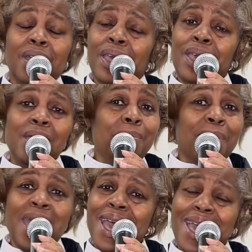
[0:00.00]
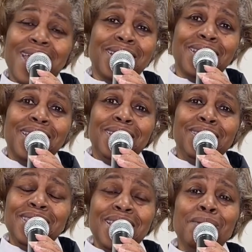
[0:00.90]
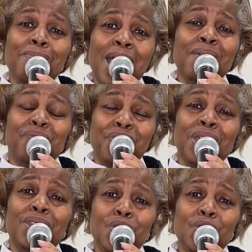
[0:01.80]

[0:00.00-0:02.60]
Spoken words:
amen, then, my friend,